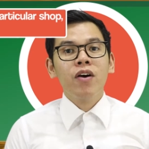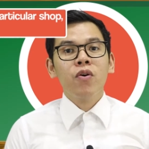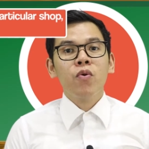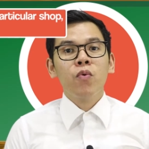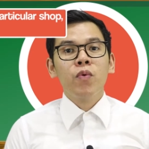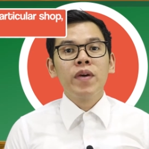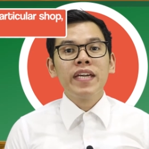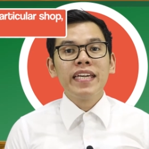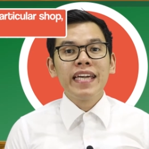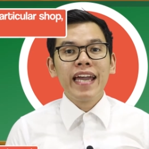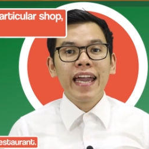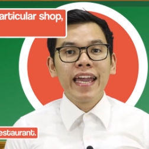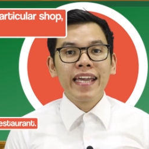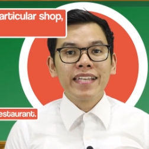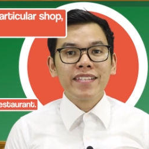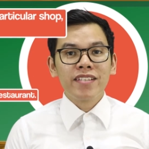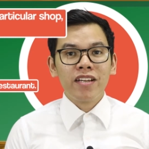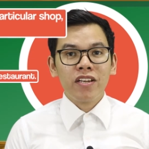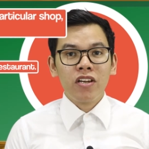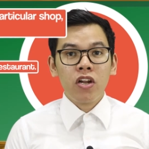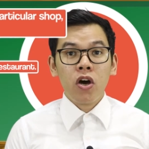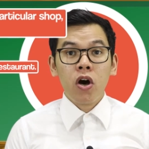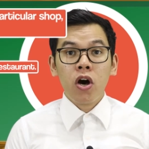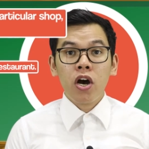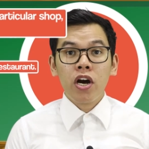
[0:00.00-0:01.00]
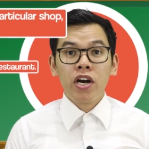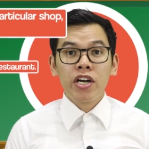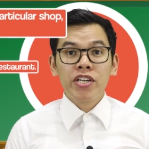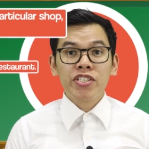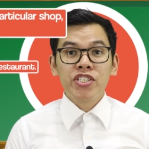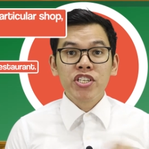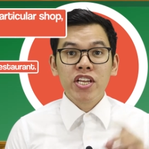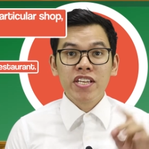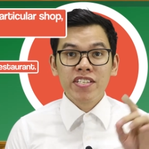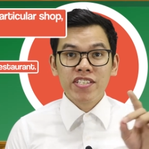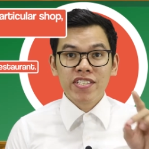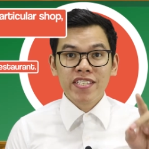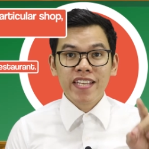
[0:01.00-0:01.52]
we ate a
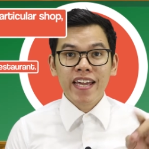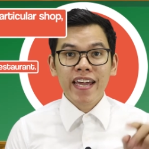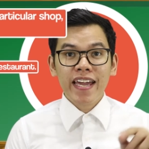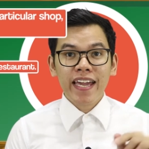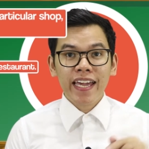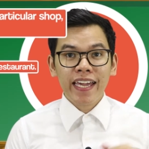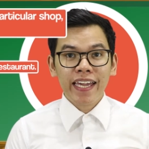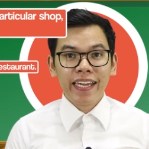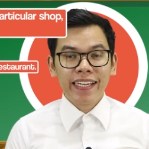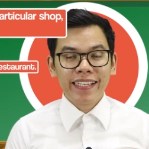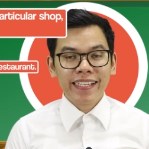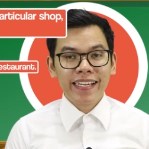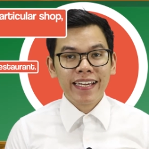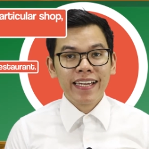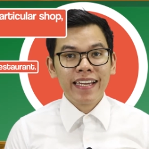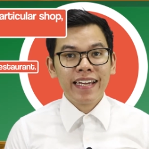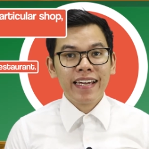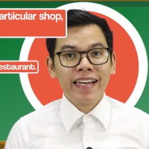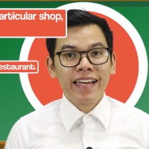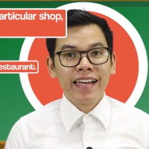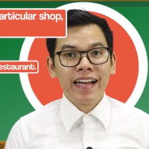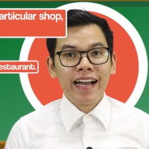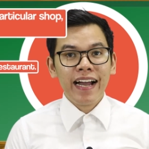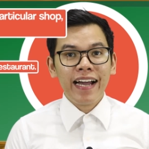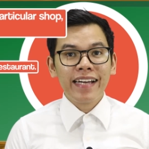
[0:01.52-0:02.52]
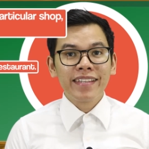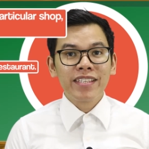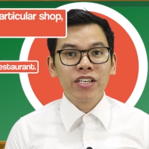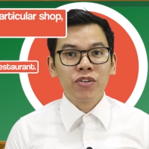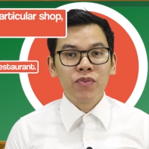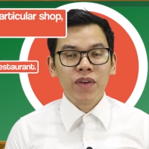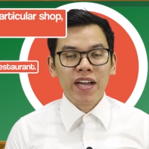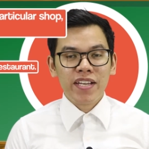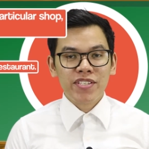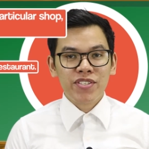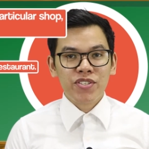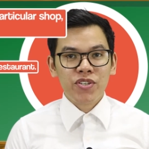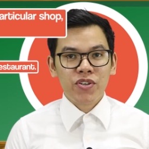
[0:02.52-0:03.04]
large steak at
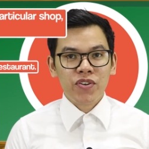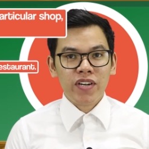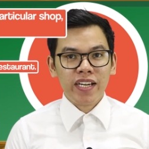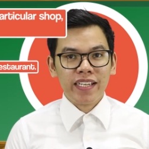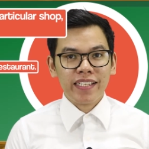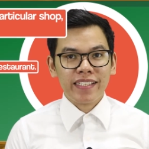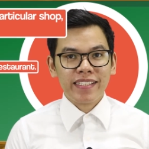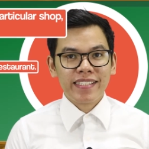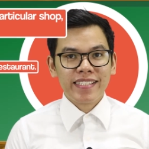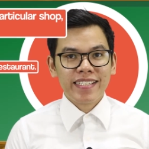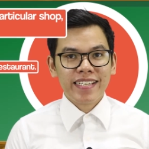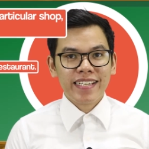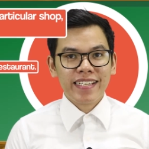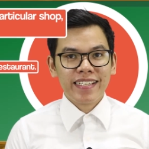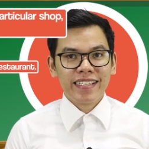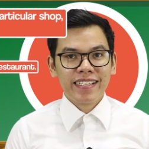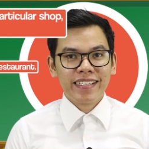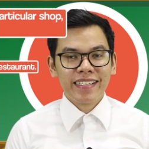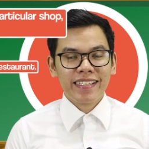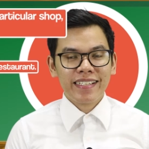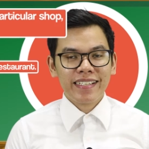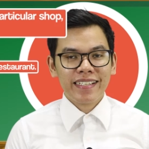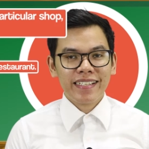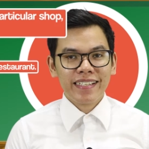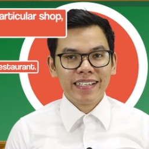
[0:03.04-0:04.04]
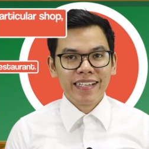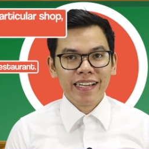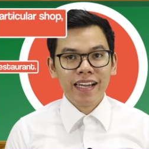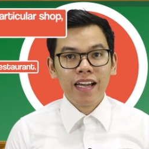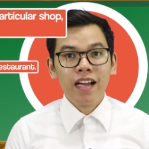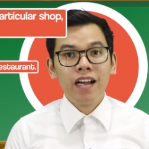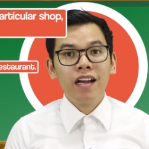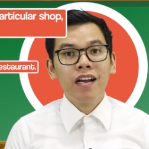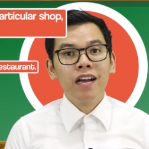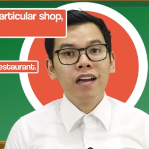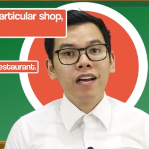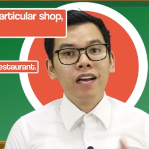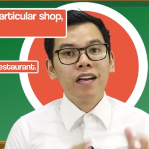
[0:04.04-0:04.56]
the restaurant.
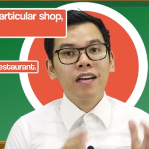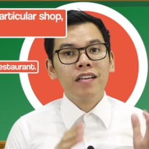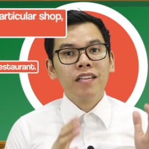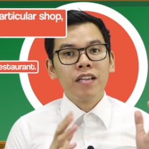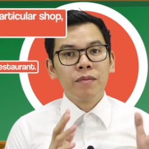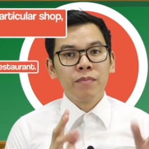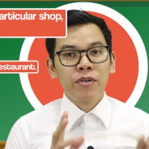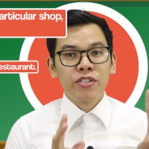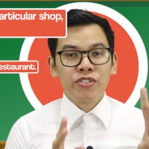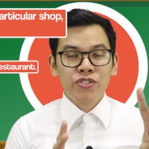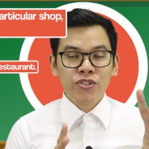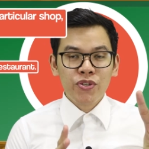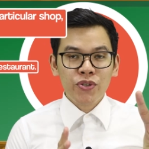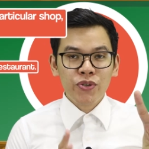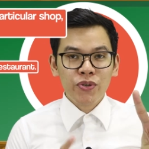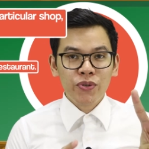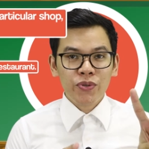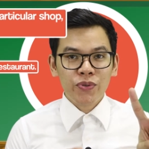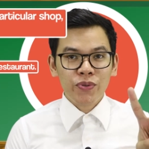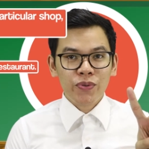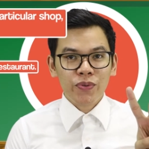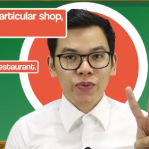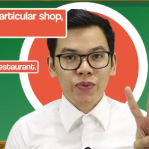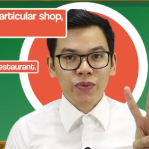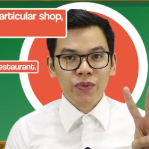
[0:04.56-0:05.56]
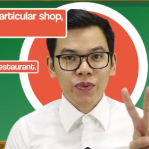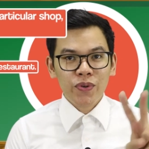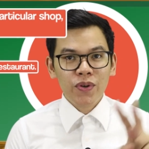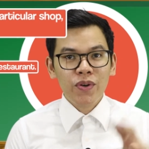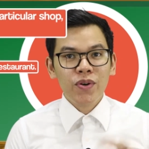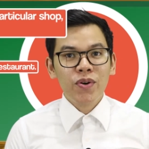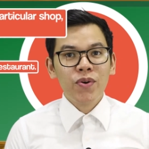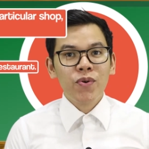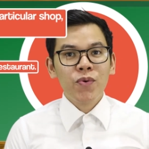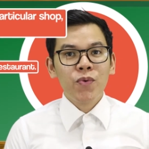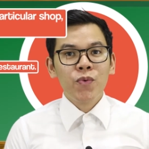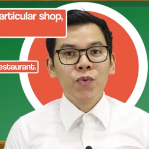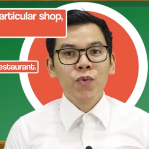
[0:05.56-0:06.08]
Number two,
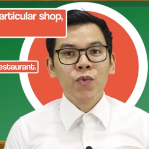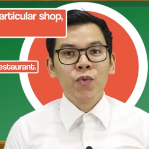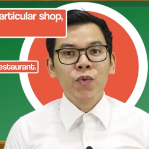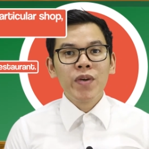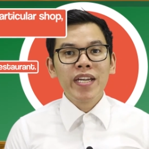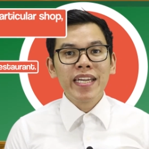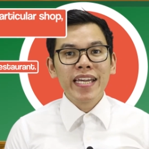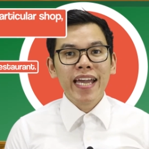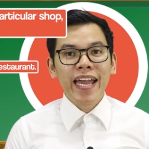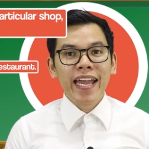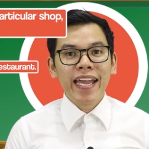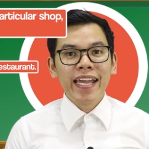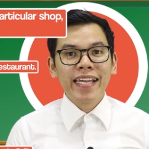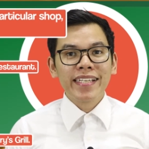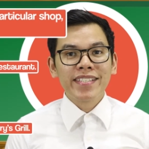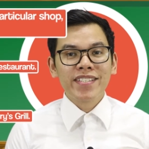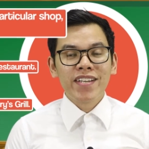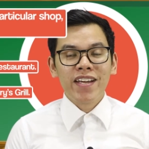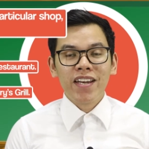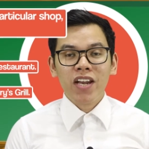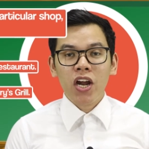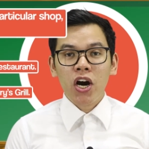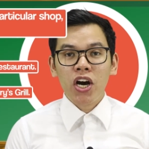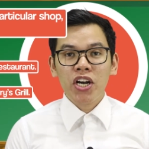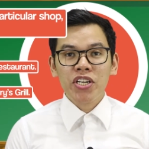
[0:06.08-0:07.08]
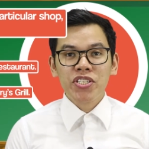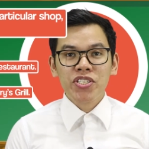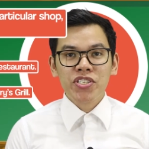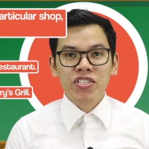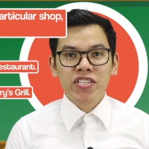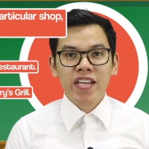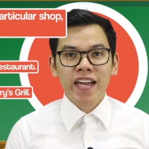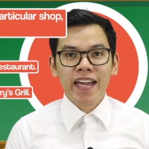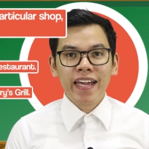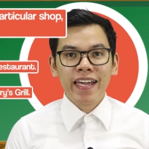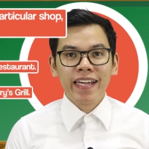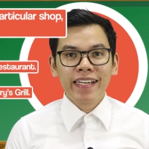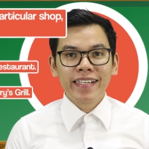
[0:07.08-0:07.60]
we ate a large
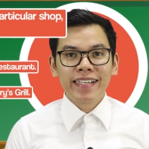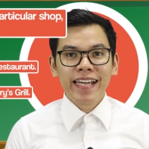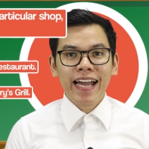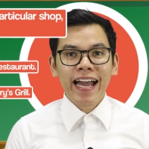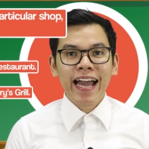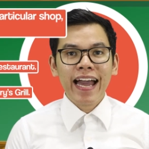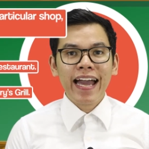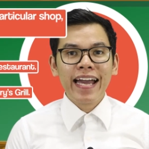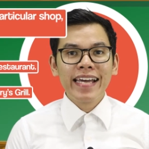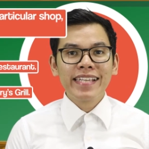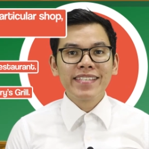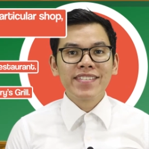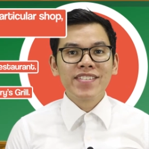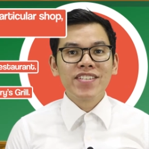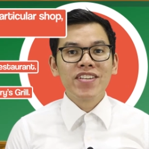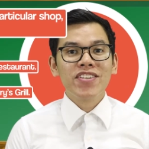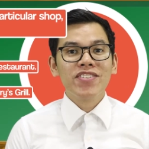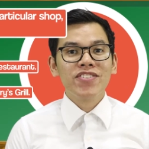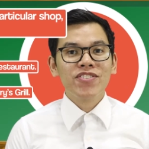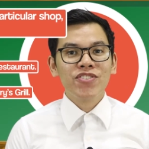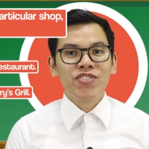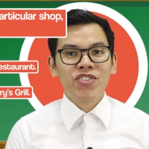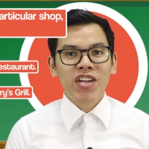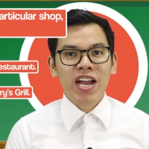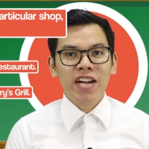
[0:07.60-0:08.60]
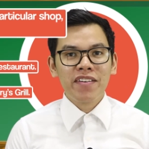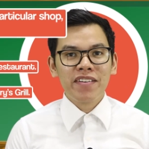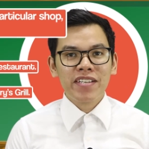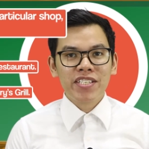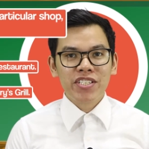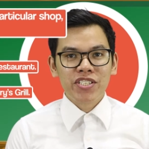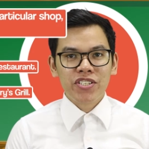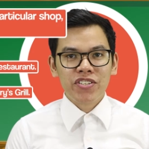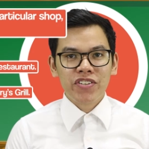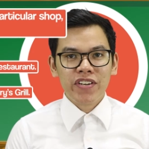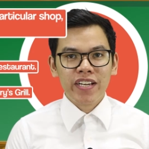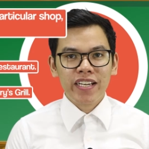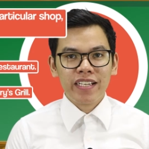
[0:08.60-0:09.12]
steak at
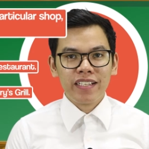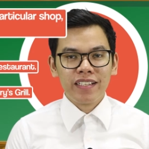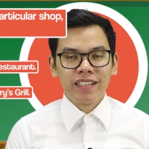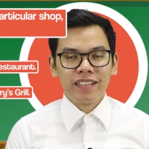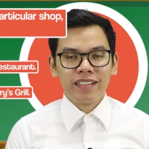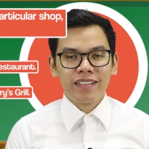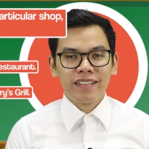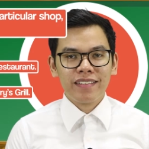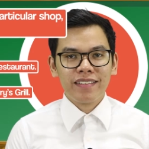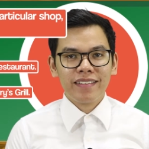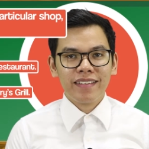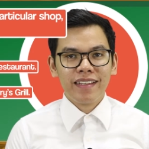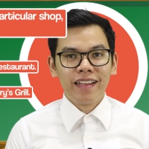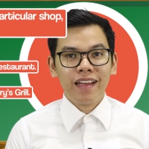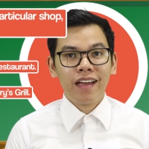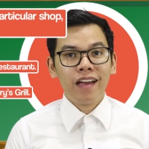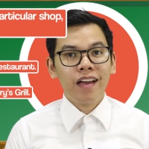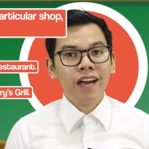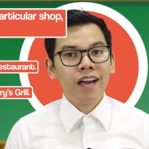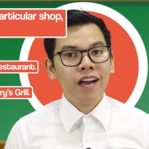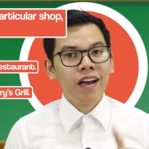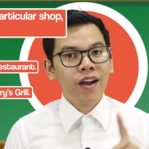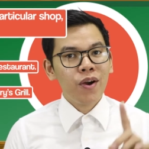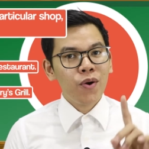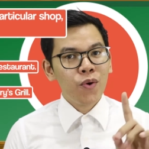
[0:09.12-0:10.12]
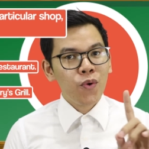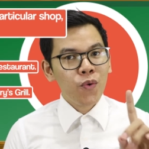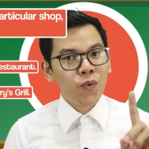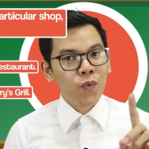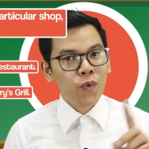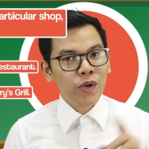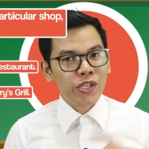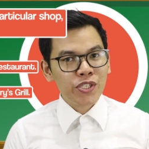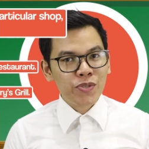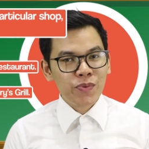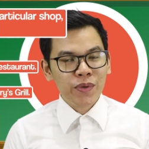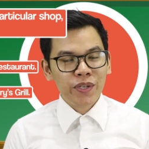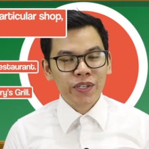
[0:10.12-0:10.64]
Jerry's Grill.
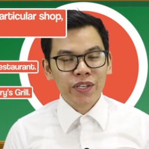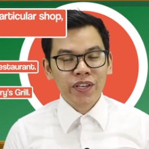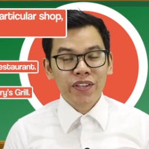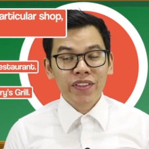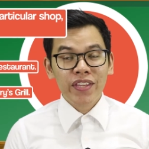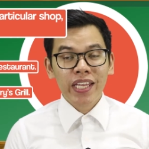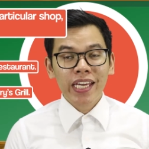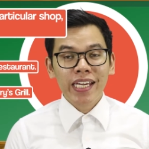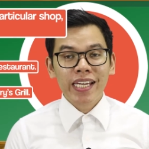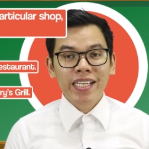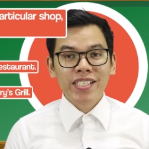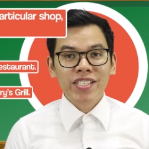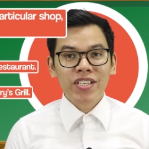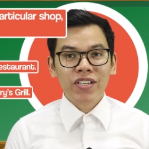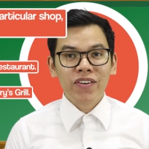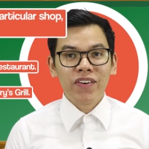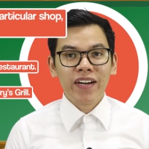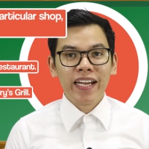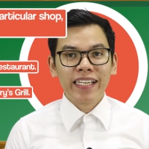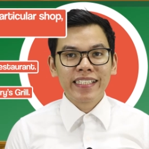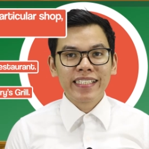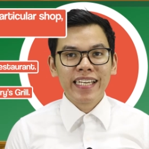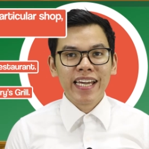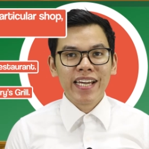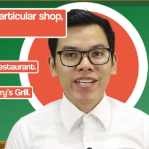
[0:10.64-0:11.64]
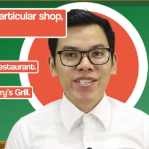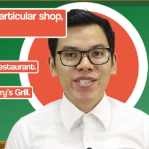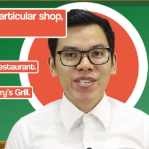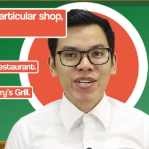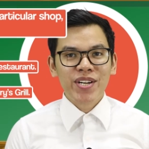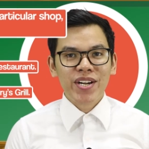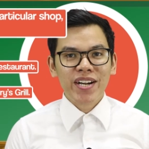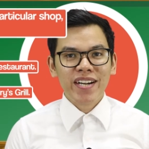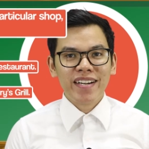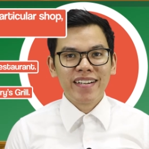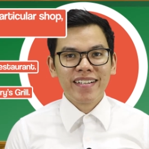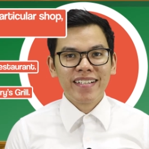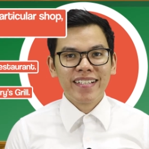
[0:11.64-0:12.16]
Which one do you think is the correct answer?